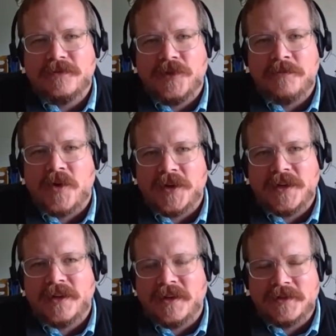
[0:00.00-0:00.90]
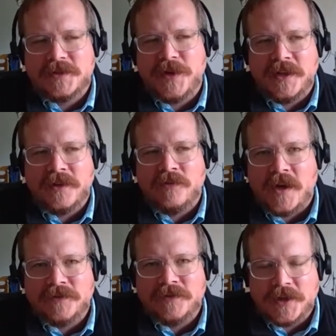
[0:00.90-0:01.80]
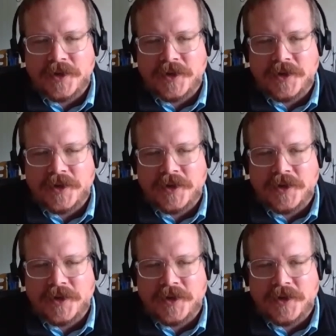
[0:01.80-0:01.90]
reported and it's been involved in a